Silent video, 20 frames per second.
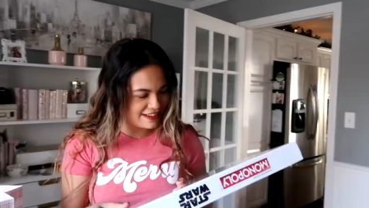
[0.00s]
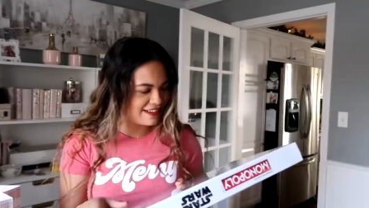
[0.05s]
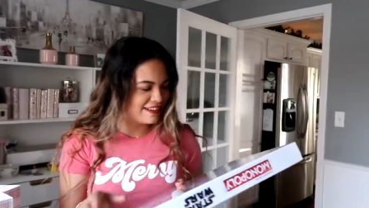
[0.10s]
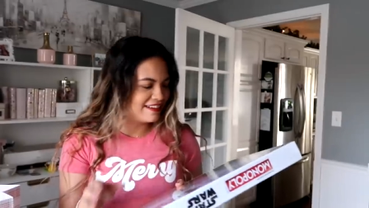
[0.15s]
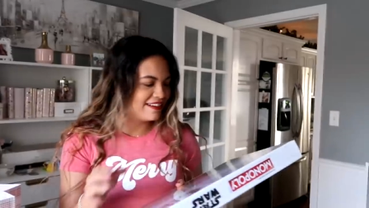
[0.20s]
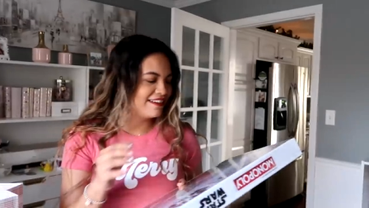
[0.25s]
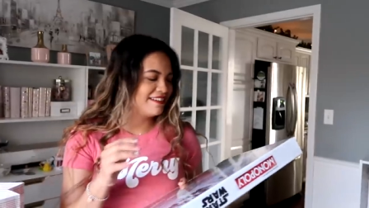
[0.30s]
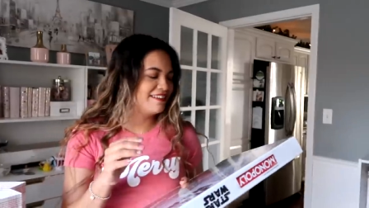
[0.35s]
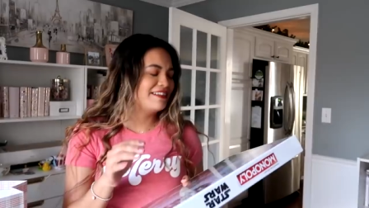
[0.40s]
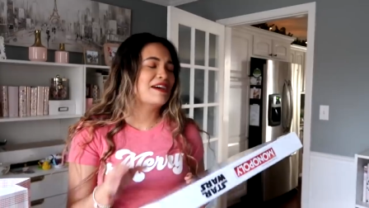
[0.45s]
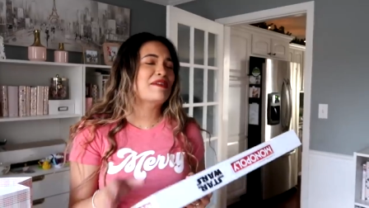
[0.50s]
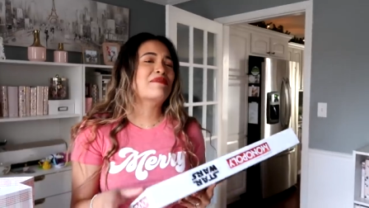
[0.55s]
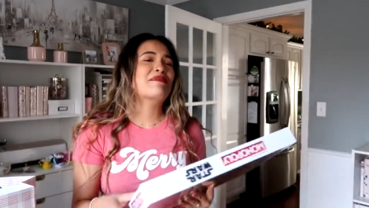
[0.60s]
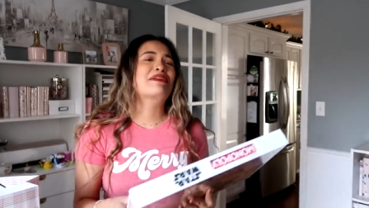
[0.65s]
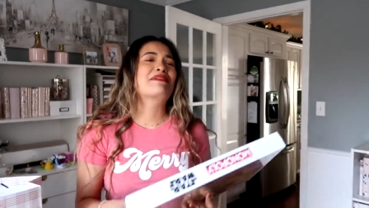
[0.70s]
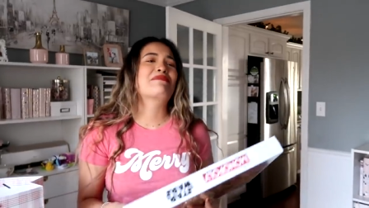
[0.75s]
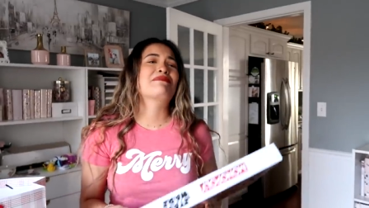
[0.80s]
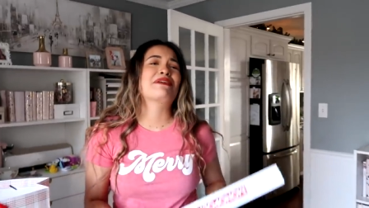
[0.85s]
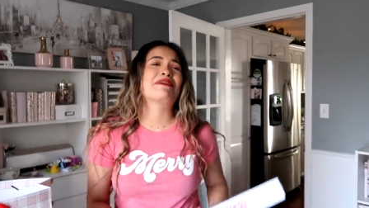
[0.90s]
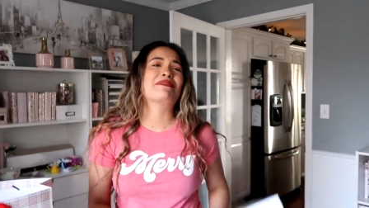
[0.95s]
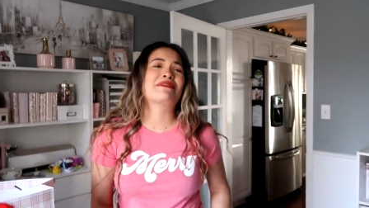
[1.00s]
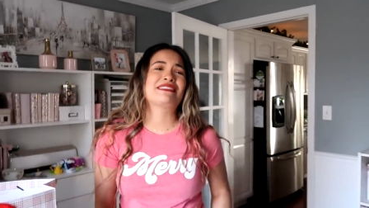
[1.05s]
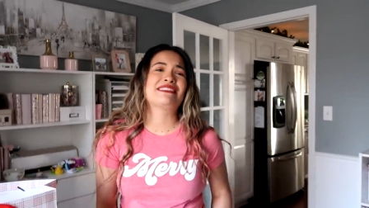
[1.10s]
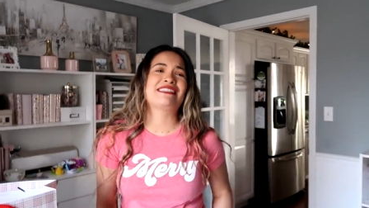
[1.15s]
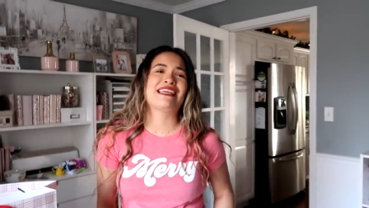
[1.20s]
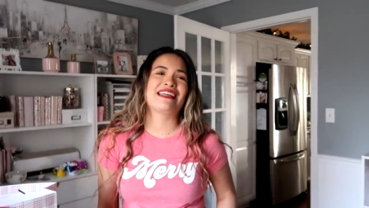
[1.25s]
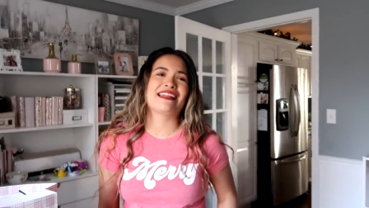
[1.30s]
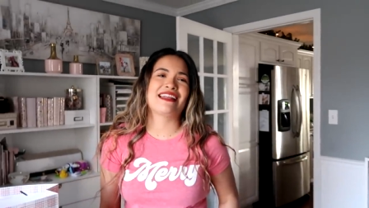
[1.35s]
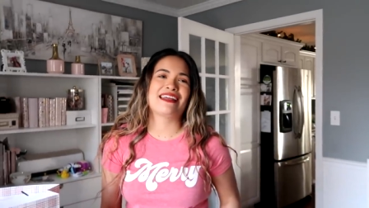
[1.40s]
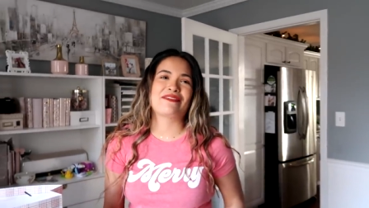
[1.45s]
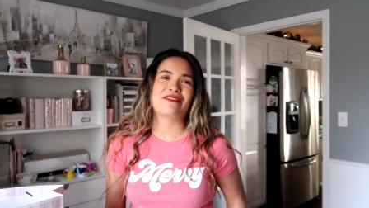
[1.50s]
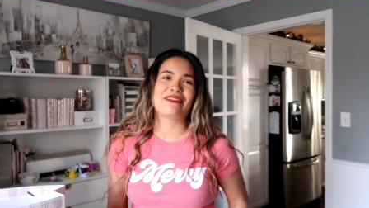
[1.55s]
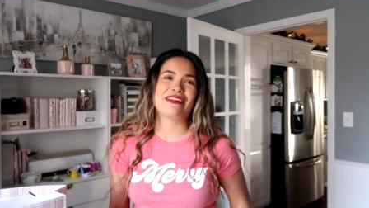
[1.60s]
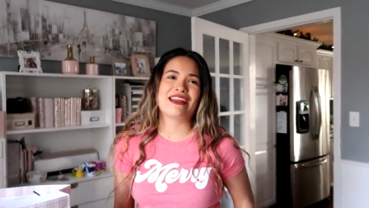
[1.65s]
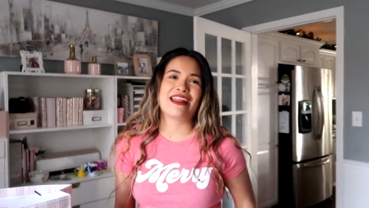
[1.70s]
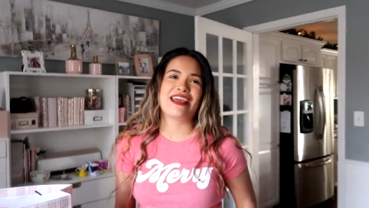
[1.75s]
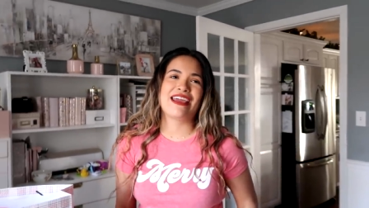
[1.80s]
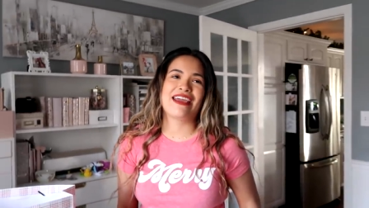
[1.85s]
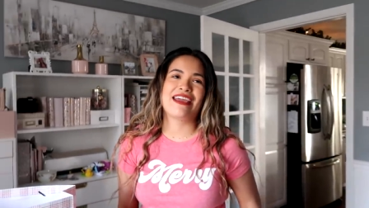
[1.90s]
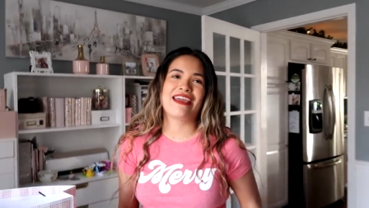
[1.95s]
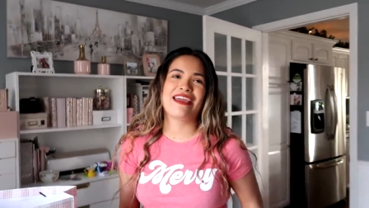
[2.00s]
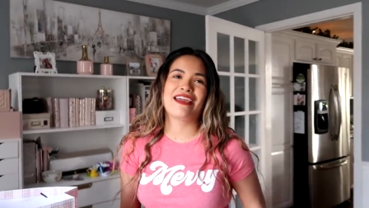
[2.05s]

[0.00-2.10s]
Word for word: Oh, I want to play with Sandy and Renee.